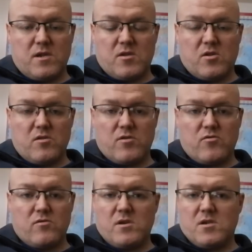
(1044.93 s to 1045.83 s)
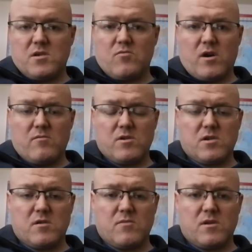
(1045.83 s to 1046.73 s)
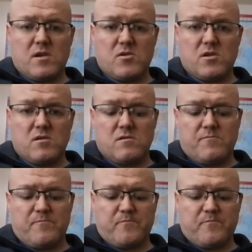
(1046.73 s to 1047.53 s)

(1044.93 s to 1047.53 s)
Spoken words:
and I turned around to see why he was screaming, and I seen